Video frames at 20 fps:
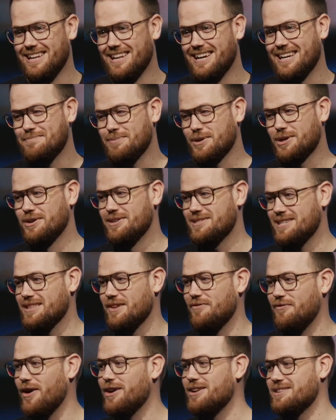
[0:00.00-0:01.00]
Like, because like
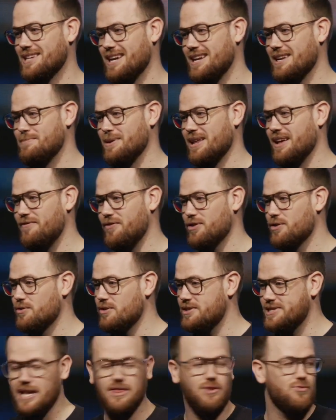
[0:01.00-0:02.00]
the photo's edited, but if
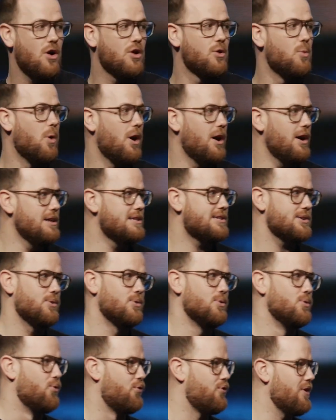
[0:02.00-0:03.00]
you say the wrong words,
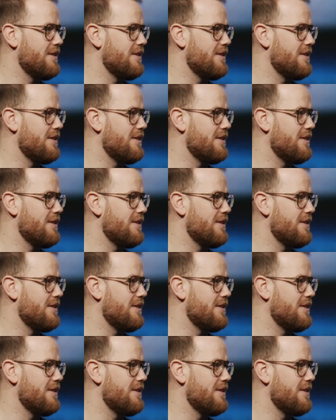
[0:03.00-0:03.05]
oh,